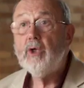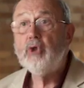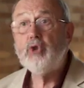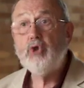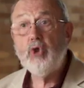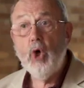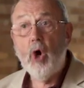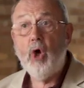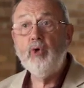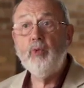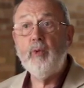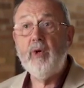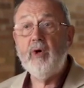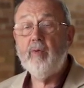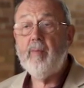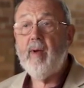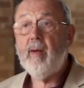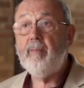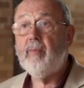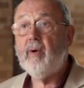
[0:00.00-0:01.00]
John, we
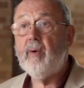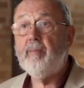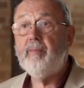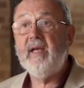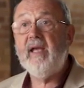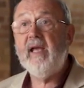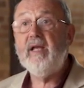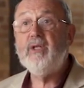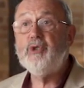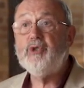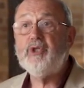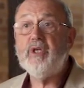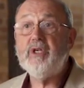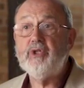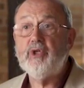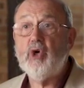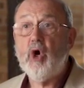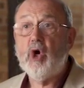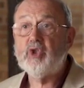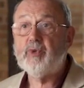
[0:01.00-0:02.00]
remember, begins
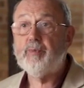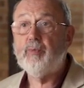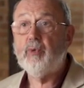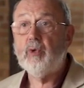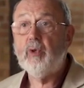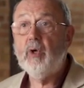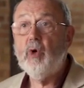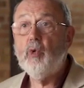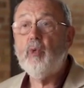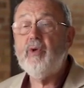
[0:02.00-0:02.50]
his gospel